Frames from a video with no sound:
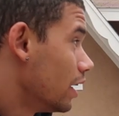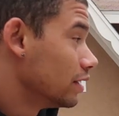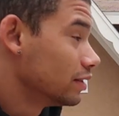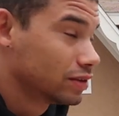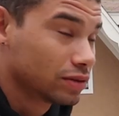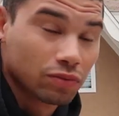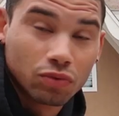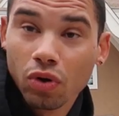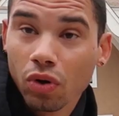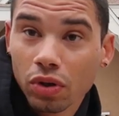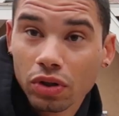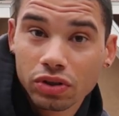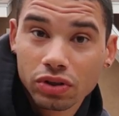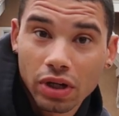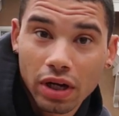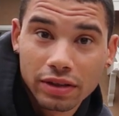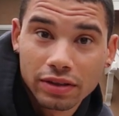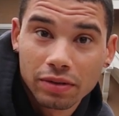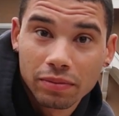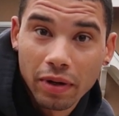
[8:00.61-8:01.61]
got some rolling
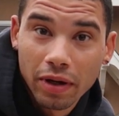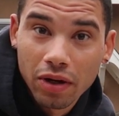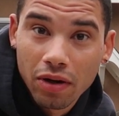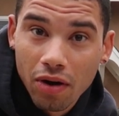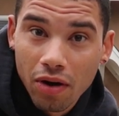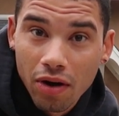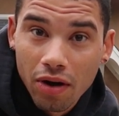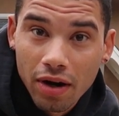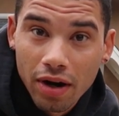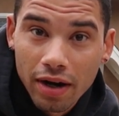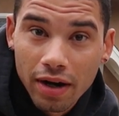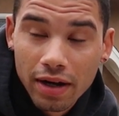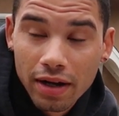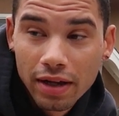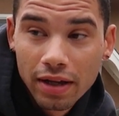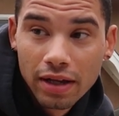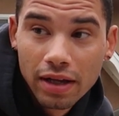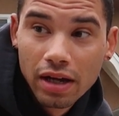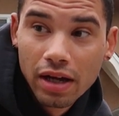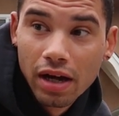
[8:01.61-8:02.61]
shots in my car.
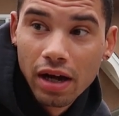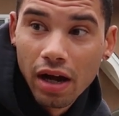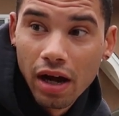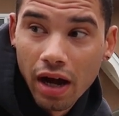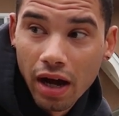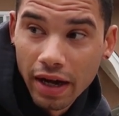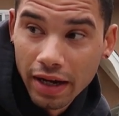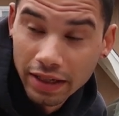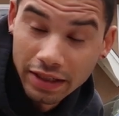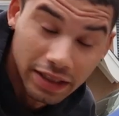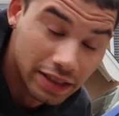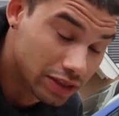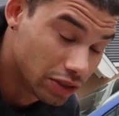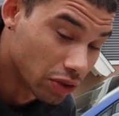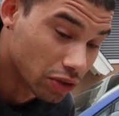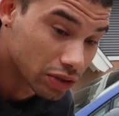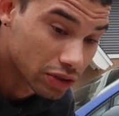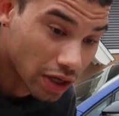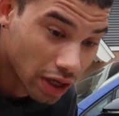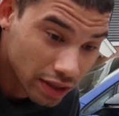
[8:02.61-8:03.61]
Uh, and he
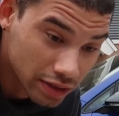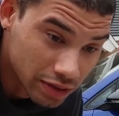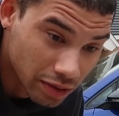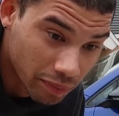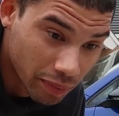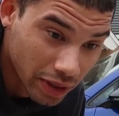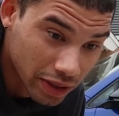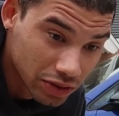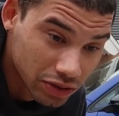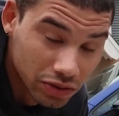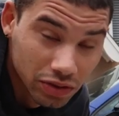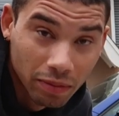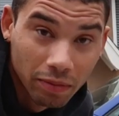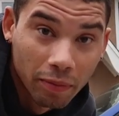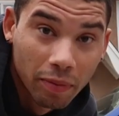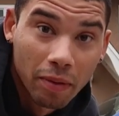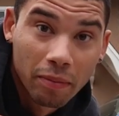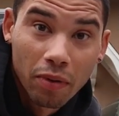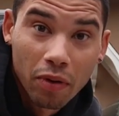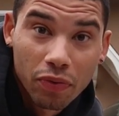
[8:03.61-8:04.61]
took tons of pictures. I'm
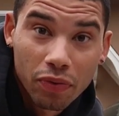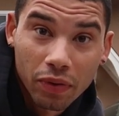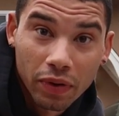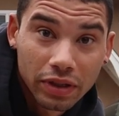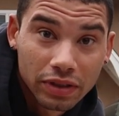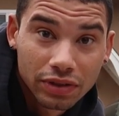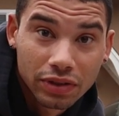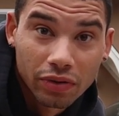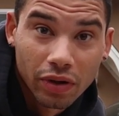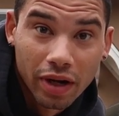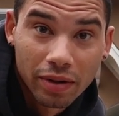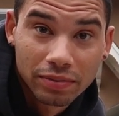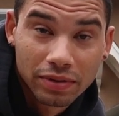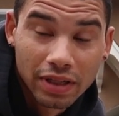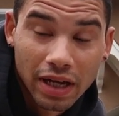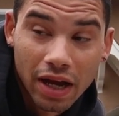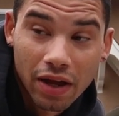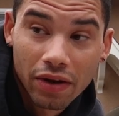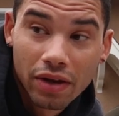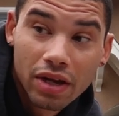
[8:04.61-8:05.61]
gonna put both their
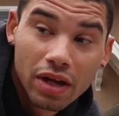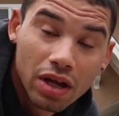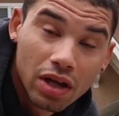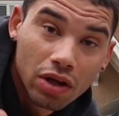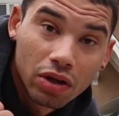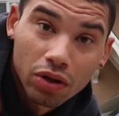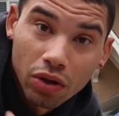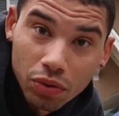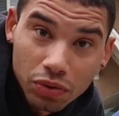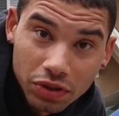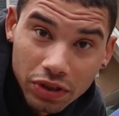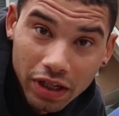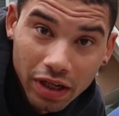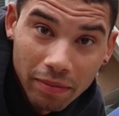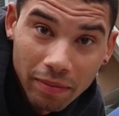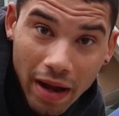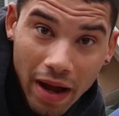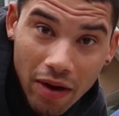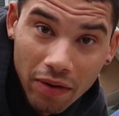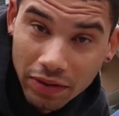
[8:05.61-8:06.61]
Instagrams down. Go
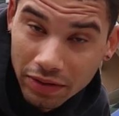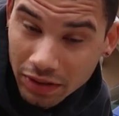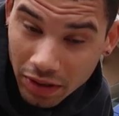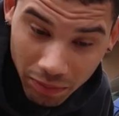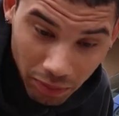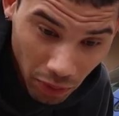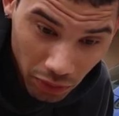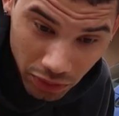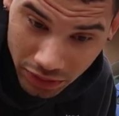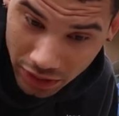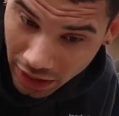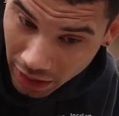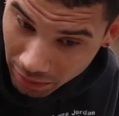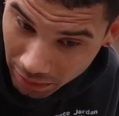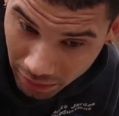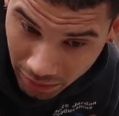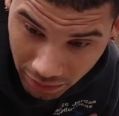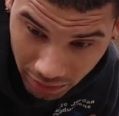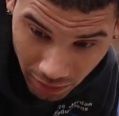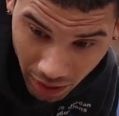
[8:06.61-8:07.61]
check them out because they're posting
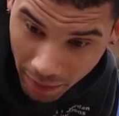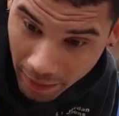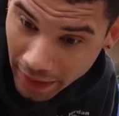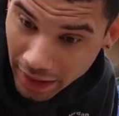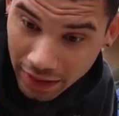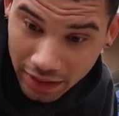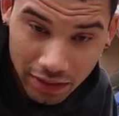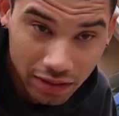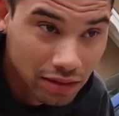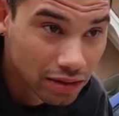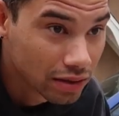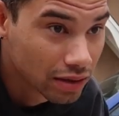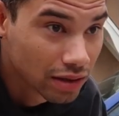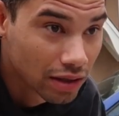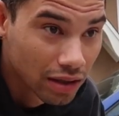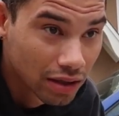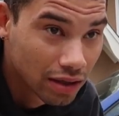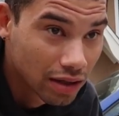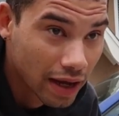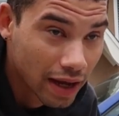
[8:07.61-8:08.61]
up. I mean,
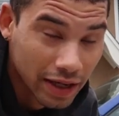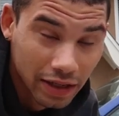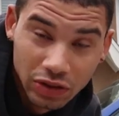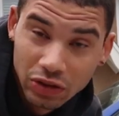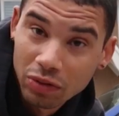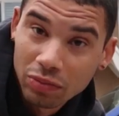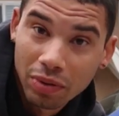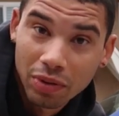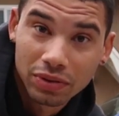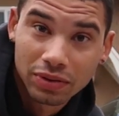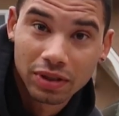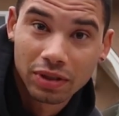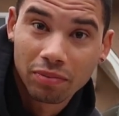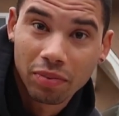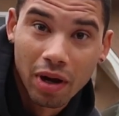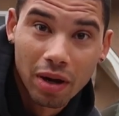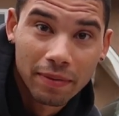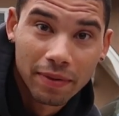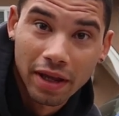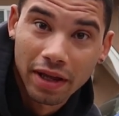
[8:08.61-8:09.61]
Andrew posted
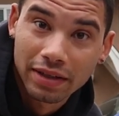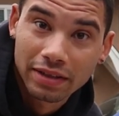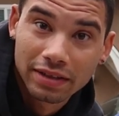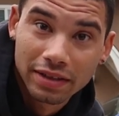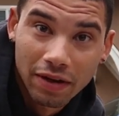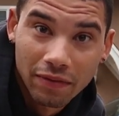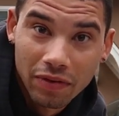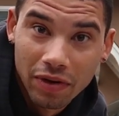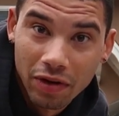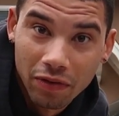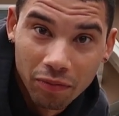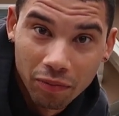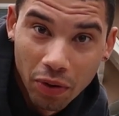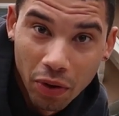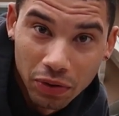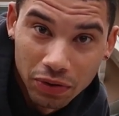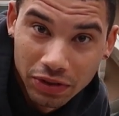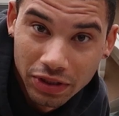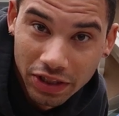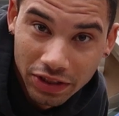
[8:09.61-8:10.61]
probably like seven different
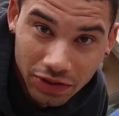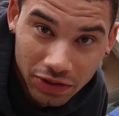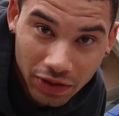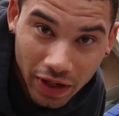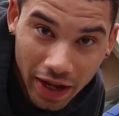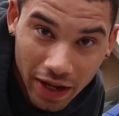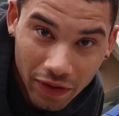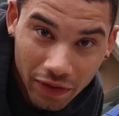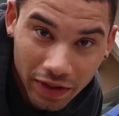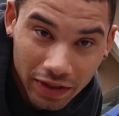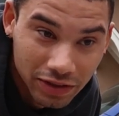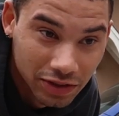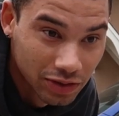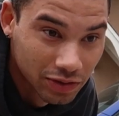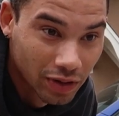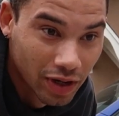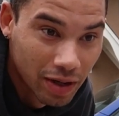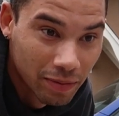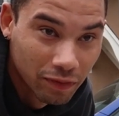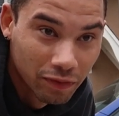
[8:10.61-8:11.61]
posts yesterday on
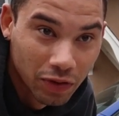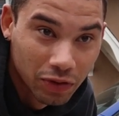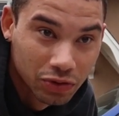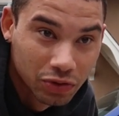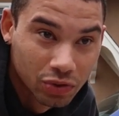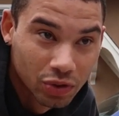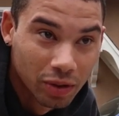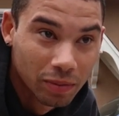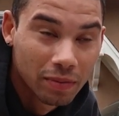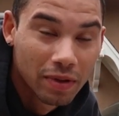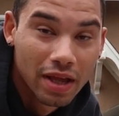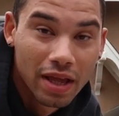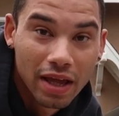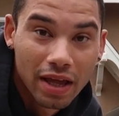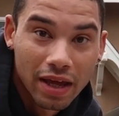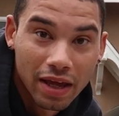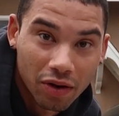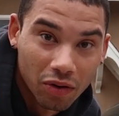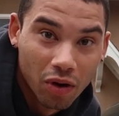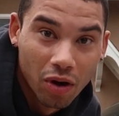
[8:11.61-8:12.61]
Instagram of our trip,
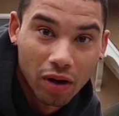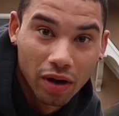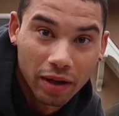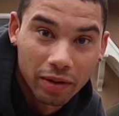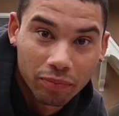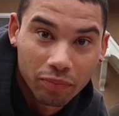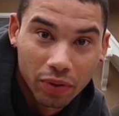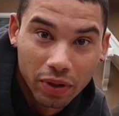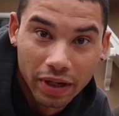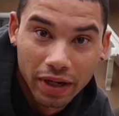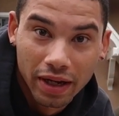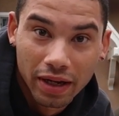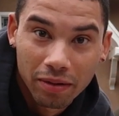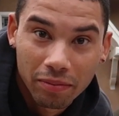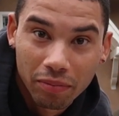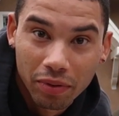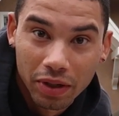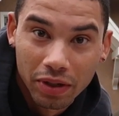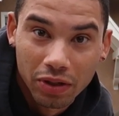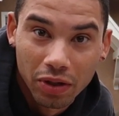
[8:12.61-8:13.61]
and they're all like pretty,
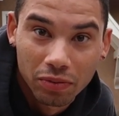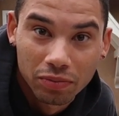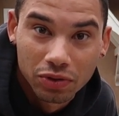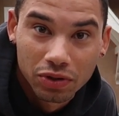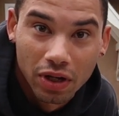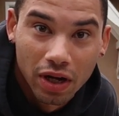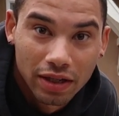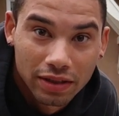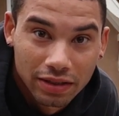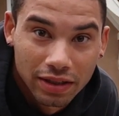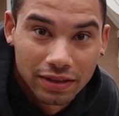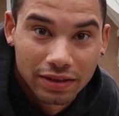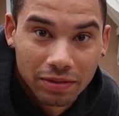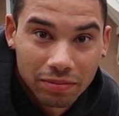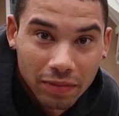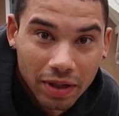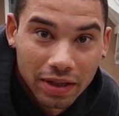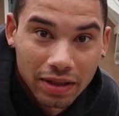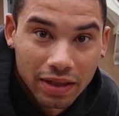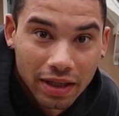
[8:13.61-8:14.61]
pretty dope shots. Got
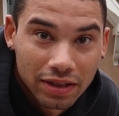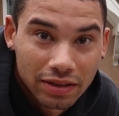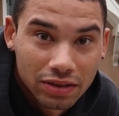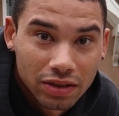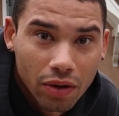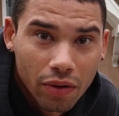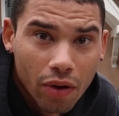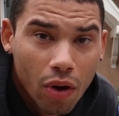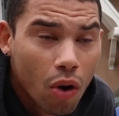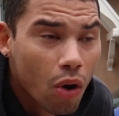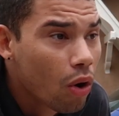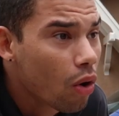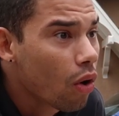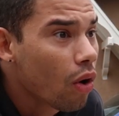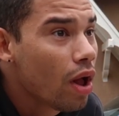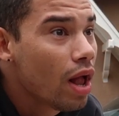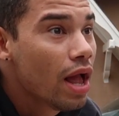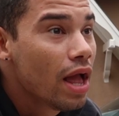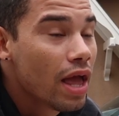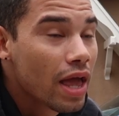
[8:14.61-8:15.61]
some night things going.
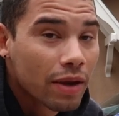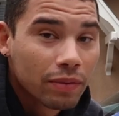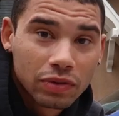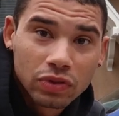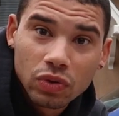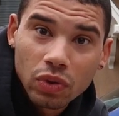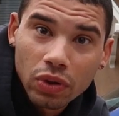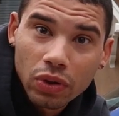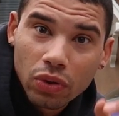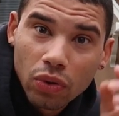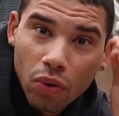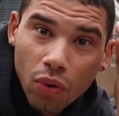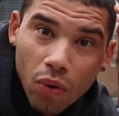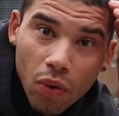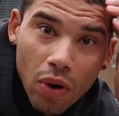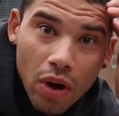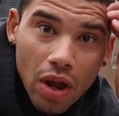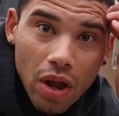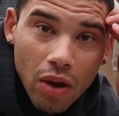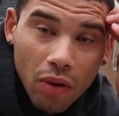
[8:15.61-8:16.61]
Oh, it was really
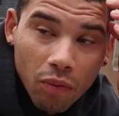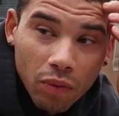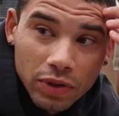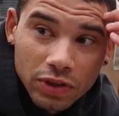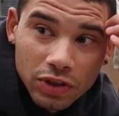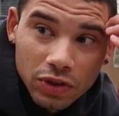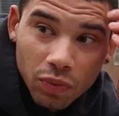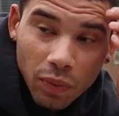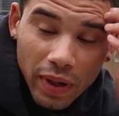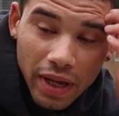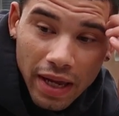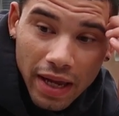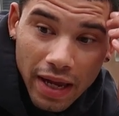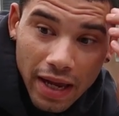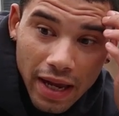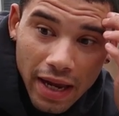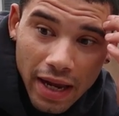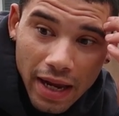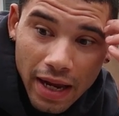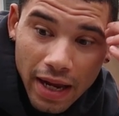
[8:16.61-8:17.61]
cool. Once
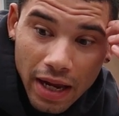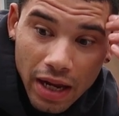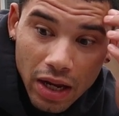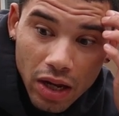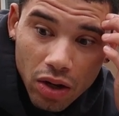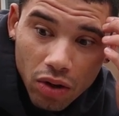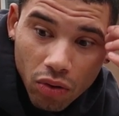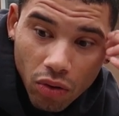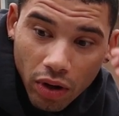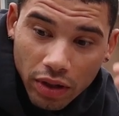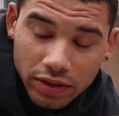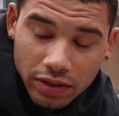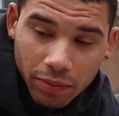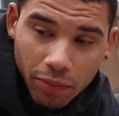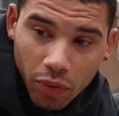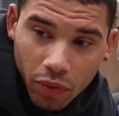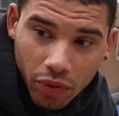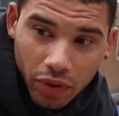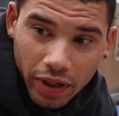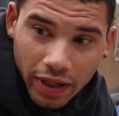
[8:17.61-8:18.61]
we crossed
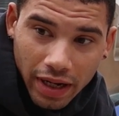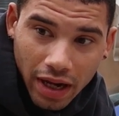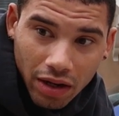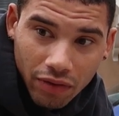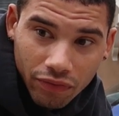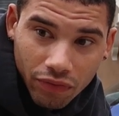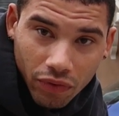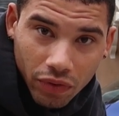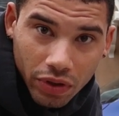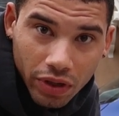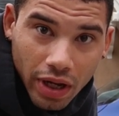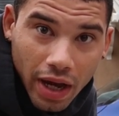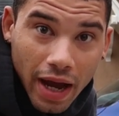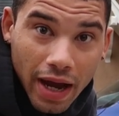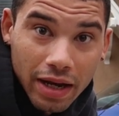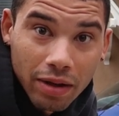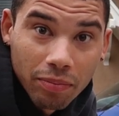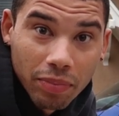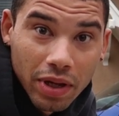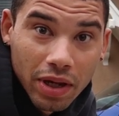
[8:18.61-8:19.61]
the border into California,
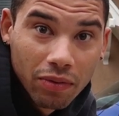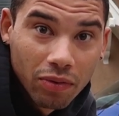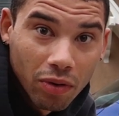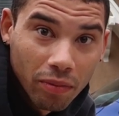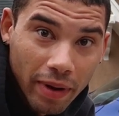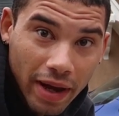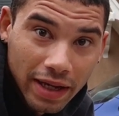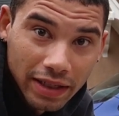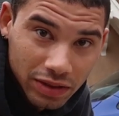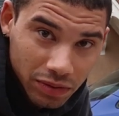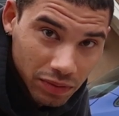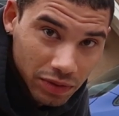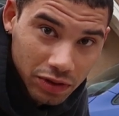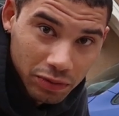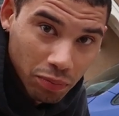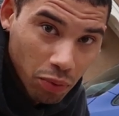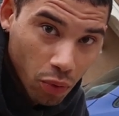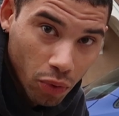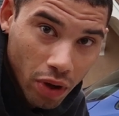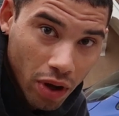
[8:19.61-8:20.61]
I had to pee real bad, so we
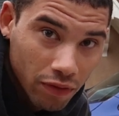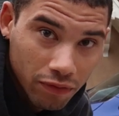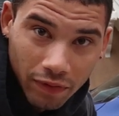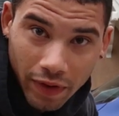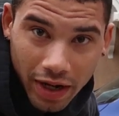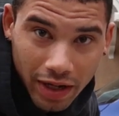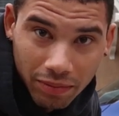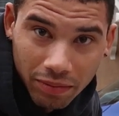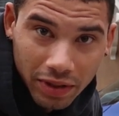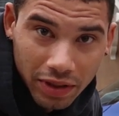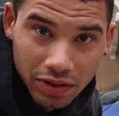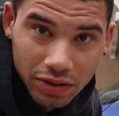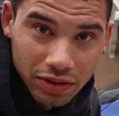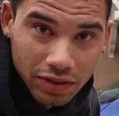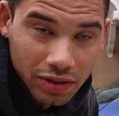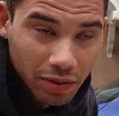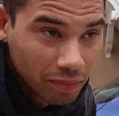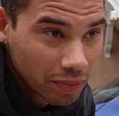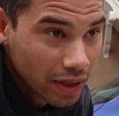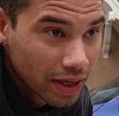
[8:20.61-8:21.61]
just pulled off randomly
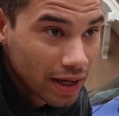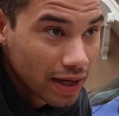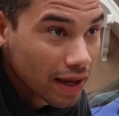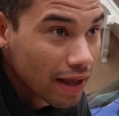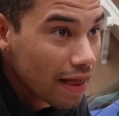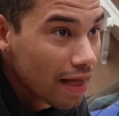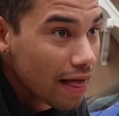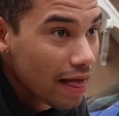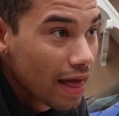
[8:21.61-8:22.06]
just to pee,